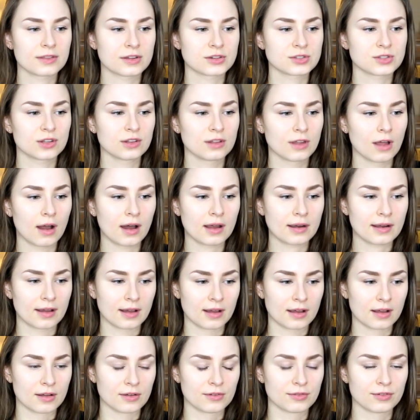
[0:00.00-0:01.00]
there's a lot
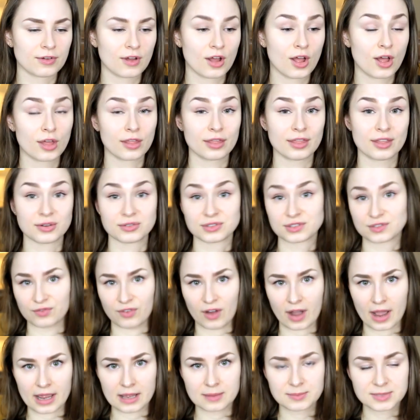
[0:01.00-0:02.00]
of those
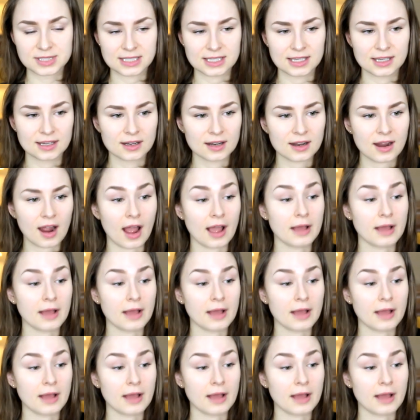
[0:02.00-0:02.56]
vibes here.